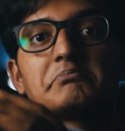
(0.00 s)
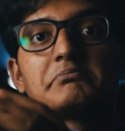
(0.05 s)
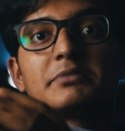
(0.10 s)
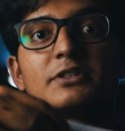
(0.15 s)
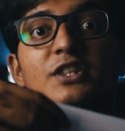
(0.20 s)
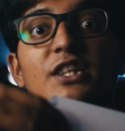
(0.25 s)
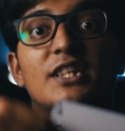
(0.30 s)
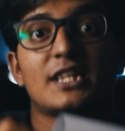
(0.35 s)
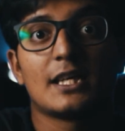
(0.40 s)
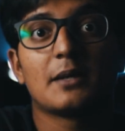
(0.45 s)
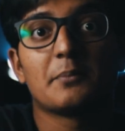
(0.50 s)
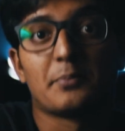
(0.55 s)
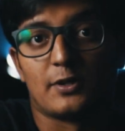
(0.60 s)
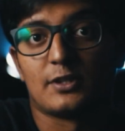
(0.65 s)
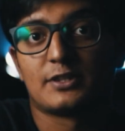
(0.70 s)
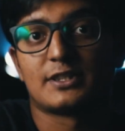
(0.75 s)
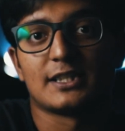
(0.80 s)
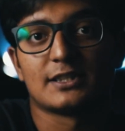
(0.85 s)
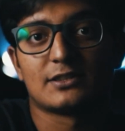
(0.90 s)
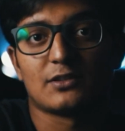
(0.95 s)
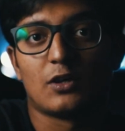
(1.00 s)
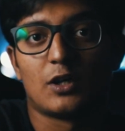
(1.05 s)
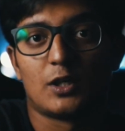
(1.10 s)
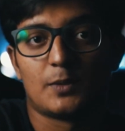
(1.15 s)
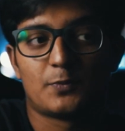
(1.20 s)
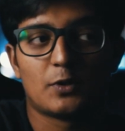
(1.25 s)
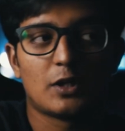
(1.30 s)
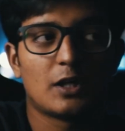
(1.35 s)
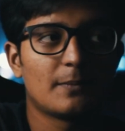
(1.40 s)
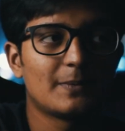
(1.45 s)
sticking process or
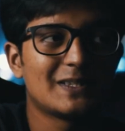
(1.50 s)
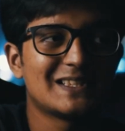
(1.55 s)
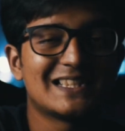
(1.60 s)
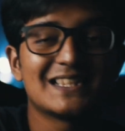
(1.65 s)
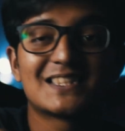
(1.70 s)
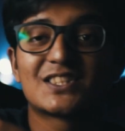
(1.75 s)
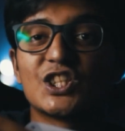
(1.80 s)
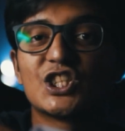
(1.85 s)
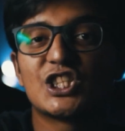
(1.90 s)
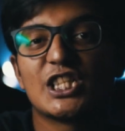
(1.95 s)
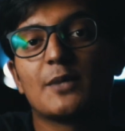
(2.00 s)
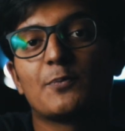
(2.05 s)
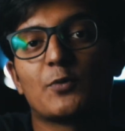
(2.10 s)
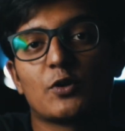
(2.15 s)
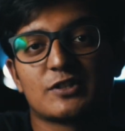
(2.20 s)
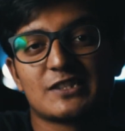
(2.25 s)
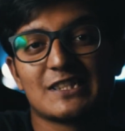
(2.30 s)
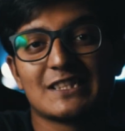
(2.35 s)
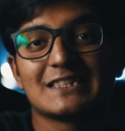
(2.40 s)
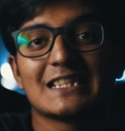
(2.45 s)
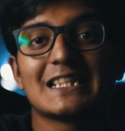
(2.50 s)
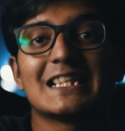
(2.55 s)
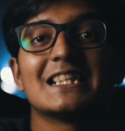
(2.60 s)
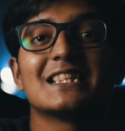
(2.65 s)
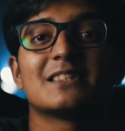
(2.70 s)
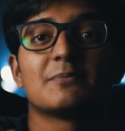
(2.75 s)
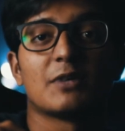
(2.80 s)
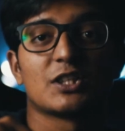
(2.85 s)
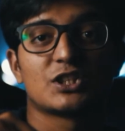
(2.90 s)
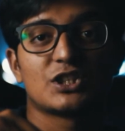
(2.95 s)
probably the stitching process
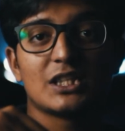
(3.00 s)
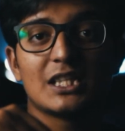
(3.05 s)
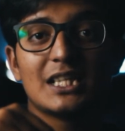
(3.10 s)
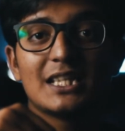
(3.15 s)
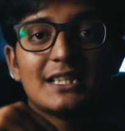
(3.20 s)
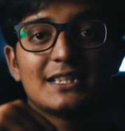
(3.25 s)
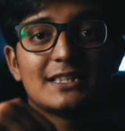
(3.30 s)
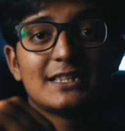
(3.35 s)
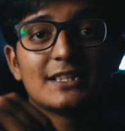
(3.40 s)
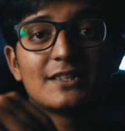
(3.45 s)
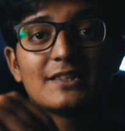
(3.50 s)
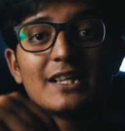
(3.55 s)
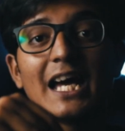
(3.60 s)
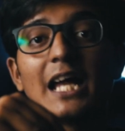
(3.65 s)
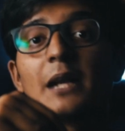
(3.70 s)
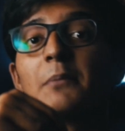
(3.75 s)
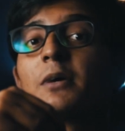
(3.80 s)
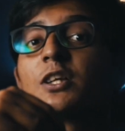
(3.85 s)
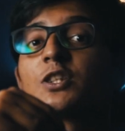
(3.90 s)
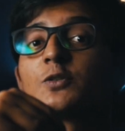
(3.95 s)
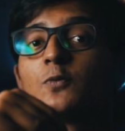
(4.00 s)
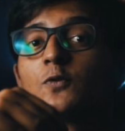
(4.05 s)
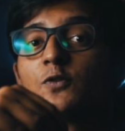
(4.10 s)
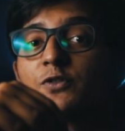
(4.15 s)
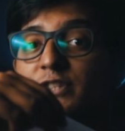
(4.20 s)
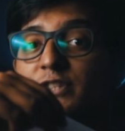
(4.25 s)
is much easier and much more